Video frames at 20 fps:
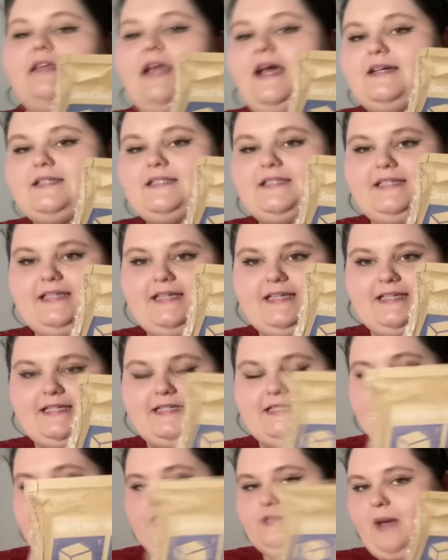Next is
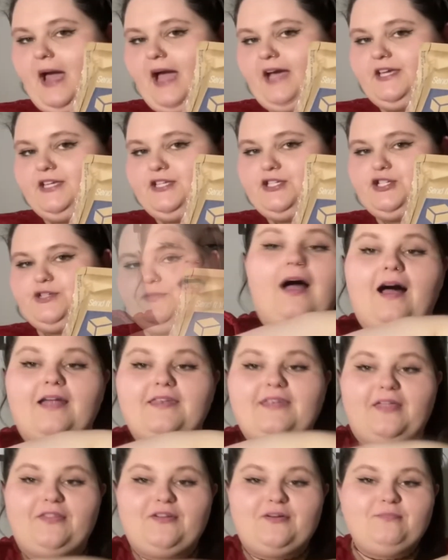this package.
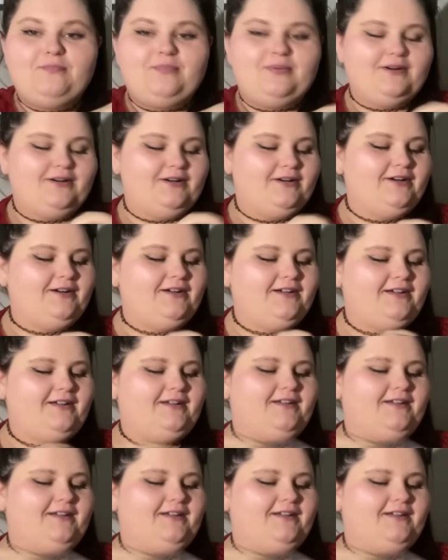Another book.